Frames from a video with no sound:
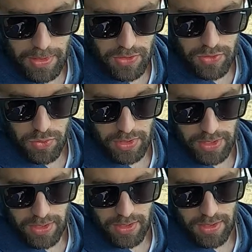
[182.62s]
there's
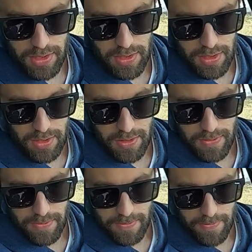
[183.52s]
really,
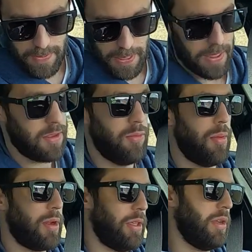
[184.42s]
you
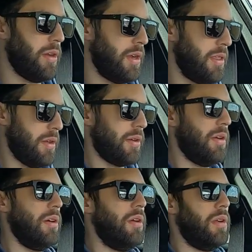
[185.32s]
barely hear anything at
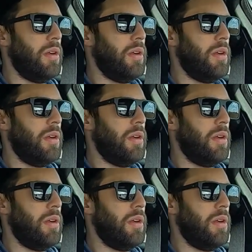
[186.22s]
all.